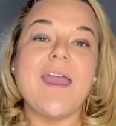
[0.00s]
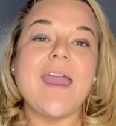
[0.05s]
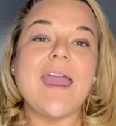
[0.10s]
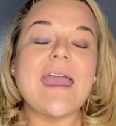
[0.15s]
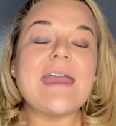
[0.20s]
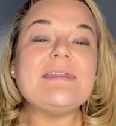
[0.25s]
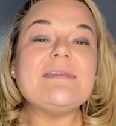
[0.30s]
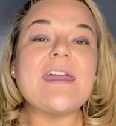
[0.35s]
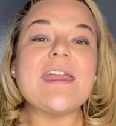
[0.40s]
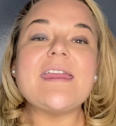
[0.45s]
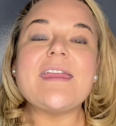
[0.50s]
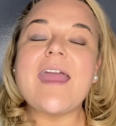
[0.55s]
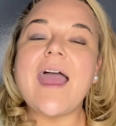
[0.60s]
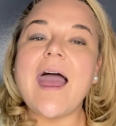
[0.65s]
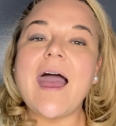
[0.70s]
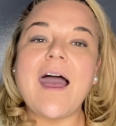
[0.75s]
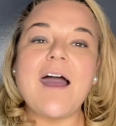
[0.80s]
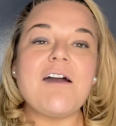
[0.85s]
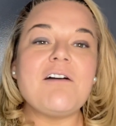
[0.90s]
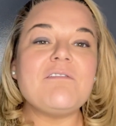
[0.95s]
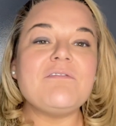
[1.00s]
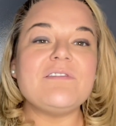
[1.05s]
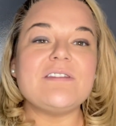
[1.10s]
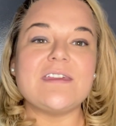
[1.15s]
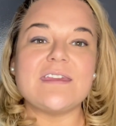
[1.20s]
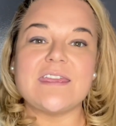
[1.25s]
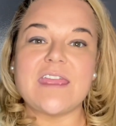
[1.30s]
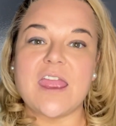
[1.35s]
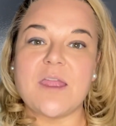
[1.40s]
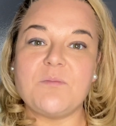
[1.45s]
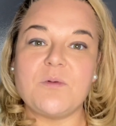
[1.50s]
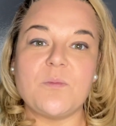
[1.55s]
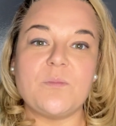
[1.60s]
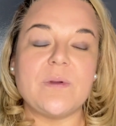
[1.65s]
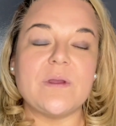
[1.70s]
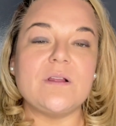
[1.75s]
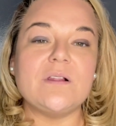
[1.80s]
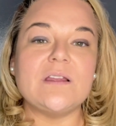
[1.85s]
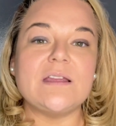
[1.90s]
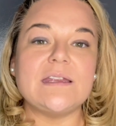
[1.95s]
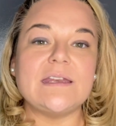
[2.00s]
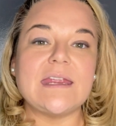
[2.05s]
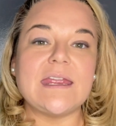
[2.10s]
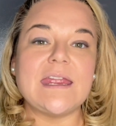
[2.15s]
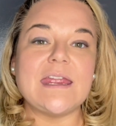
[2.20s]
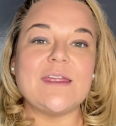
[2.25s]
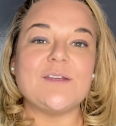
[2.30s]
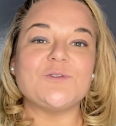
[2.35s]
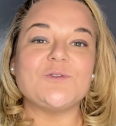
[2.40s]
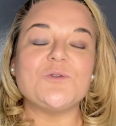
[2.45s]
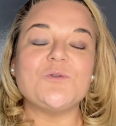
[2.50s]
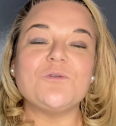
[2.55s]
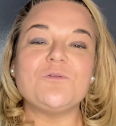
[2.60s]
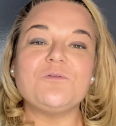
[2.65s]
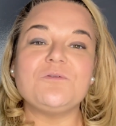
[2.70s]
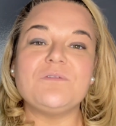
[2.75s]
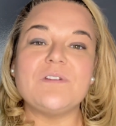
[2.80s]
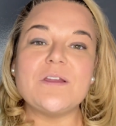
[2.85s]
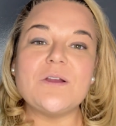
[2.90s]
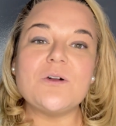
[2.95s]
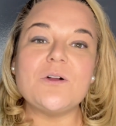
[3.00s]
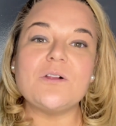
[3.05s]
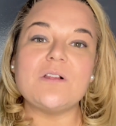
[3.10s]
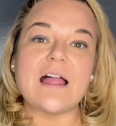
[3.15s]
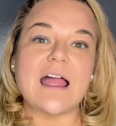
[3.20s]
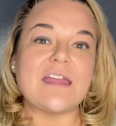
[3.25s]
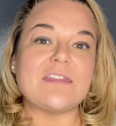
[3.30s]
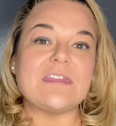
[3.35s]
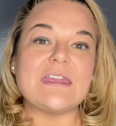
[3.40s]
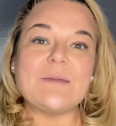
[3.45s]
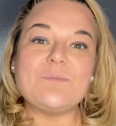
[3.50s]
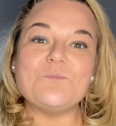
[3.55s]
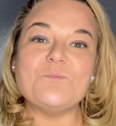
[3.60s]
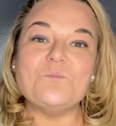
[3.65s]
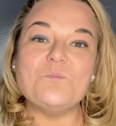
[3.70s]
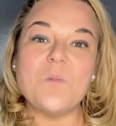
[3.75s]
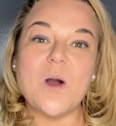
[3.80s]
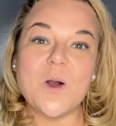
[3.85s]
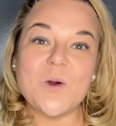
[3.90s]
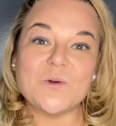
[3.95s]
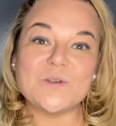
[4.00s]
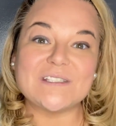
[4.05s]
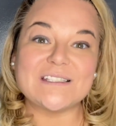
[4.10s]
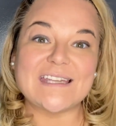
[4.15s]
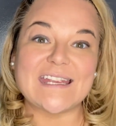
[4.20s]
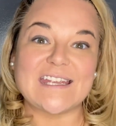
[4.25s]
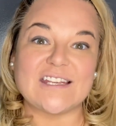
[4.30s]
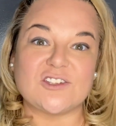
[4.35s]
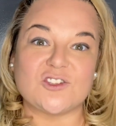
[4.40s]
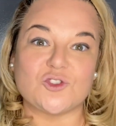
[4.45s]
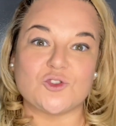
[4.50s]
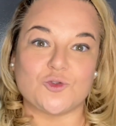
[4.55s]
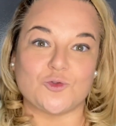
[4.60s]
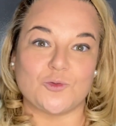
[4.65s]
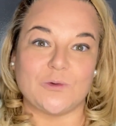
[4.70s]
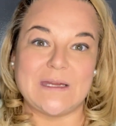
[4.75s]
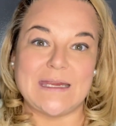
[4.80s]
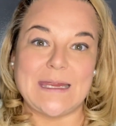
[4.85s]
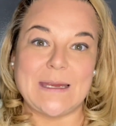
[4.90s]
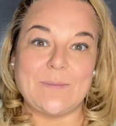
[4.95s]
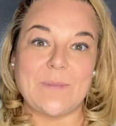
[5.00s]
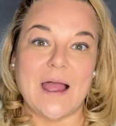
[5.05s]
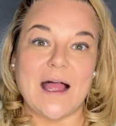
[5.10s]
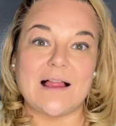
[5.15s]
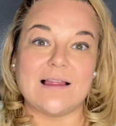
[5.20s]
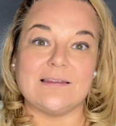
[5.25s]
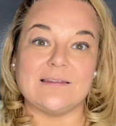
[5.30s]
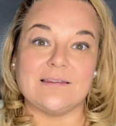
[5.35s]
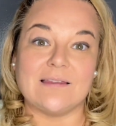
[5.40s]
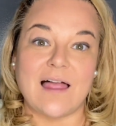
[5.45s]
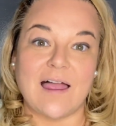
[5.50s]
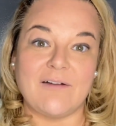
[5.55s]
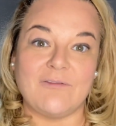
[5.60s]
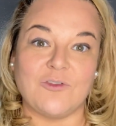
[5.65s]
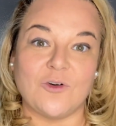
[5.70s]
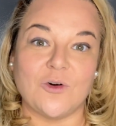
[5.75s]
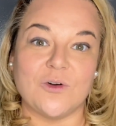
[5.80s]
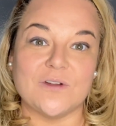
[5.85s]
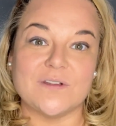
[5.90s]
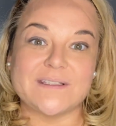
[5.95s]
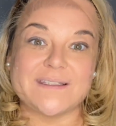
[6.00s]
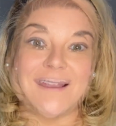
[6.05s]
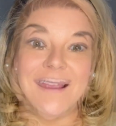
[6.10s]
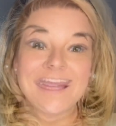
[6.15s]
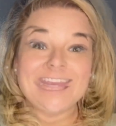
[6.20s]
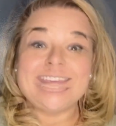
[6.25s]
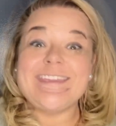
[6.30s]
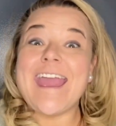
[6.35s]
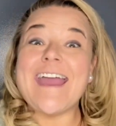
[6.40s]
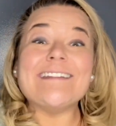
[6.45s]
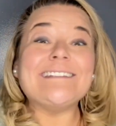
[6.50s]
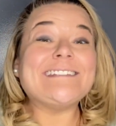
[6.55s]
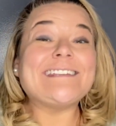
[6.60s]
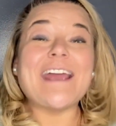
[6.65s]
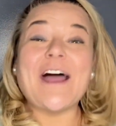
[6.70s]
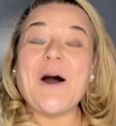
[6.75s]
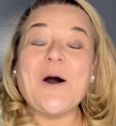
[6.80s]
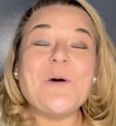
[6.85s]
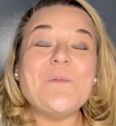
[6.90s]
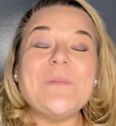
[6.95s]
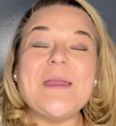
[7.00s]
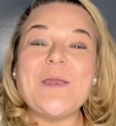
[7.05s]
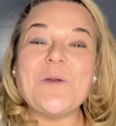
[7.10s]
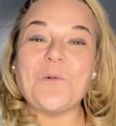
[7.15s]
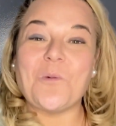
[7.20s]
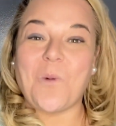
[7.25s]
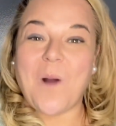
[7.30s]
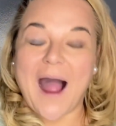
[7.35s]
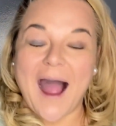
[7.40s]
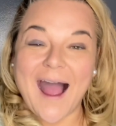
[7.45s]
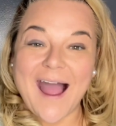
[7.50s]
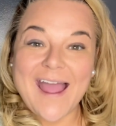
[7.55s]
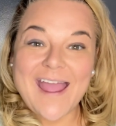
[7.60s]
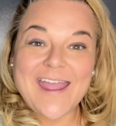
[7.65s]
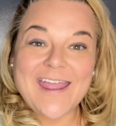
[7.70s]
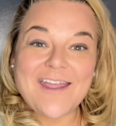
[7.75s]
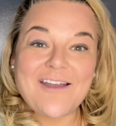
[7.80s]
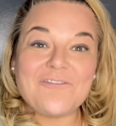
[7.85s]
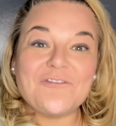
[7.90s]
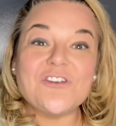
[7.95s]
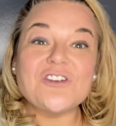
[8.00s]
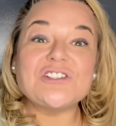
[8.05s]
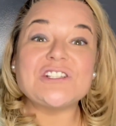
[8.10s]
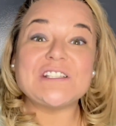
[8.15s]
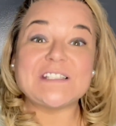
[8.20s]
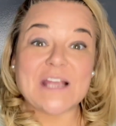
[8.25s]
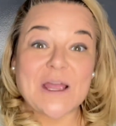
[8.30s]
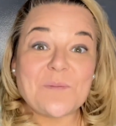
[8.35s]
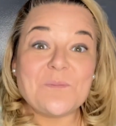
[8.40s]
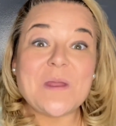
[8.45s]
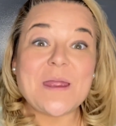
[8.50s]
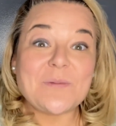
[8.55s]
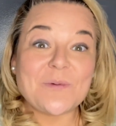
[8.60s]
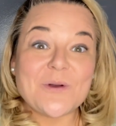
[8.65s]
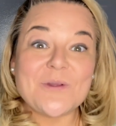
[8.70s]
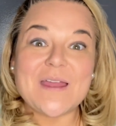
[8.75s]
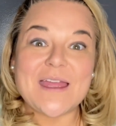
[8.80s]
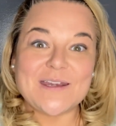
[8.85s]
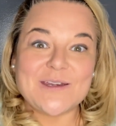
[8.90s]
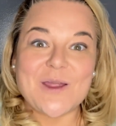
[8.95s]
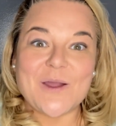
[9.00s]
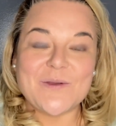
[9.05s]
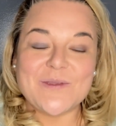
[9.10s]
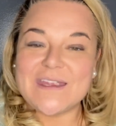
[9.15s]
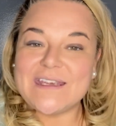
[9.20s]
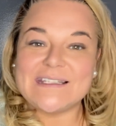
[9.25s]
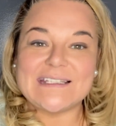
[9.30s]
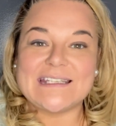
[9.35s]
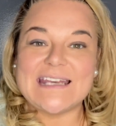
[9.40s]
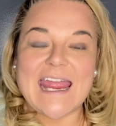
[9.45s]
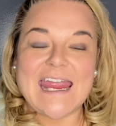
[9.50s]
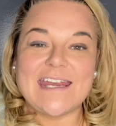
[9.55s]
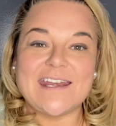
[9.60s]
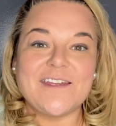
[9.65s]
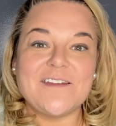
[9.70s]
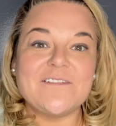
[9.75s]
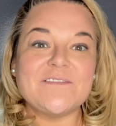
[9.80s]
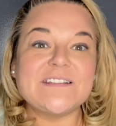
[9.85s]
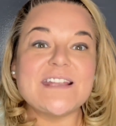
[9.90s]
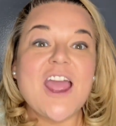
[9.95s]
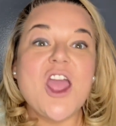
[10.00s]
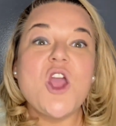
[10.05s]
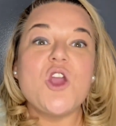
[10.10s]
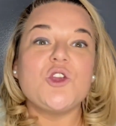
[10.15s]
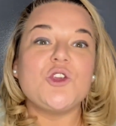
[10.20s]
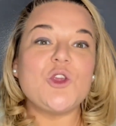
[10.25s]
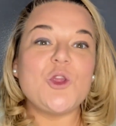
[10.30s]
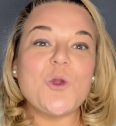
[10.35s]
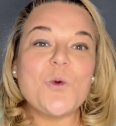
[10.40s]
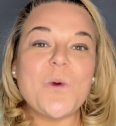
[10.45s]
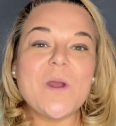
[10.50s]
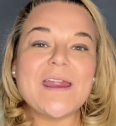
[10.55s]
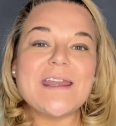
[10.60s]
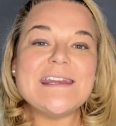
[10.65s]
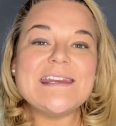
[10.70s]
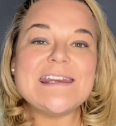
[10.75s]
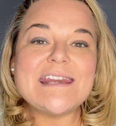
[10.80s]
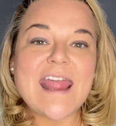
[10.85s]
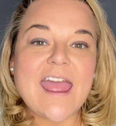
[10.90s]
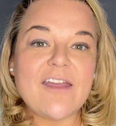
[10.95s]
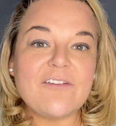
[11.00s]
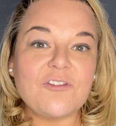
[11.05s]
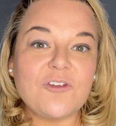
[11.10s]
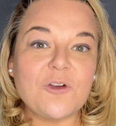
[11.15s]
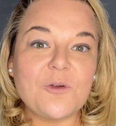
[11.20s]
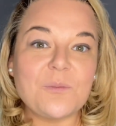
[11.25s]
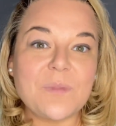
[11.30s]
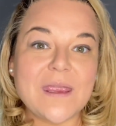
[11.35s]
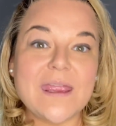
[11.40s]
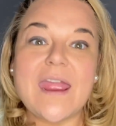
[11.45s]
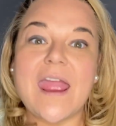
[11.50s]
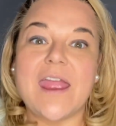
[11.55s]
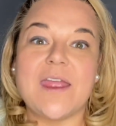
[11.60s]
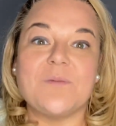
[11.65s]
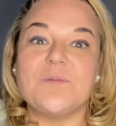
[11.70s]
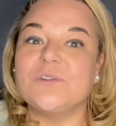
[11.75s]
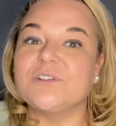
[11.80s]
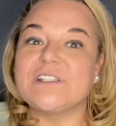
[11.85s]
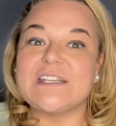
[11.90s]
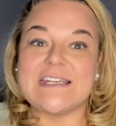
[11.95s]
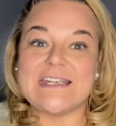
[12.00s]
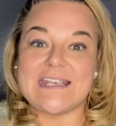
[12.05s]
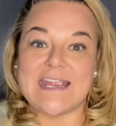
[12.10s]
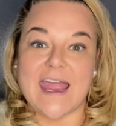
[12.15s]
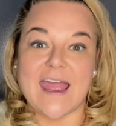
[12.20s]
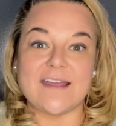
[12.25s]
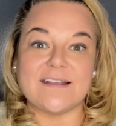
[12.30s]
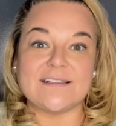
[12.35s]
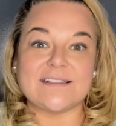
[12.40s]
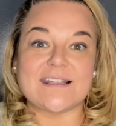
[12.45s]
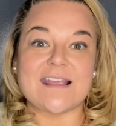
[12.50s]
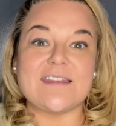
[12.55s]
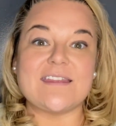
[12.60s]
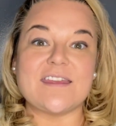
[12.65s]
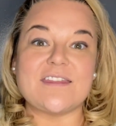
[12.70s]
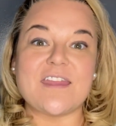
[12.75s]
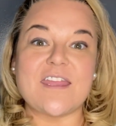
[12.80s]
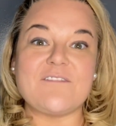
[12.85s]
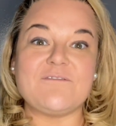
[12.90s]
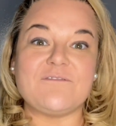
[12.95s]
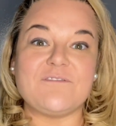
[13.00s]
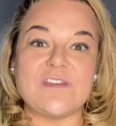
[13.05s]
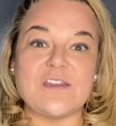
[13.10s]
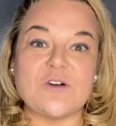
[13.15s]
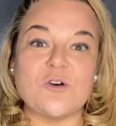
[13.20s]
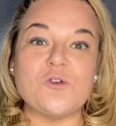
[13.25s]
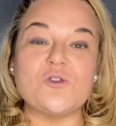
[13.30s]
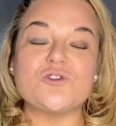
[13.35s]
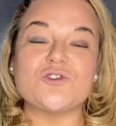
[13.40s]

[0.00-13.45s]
and they have the capability to feel at the most extreme levels. Yet tell me why, for some people that know these natives, you would never be able to guess that they feel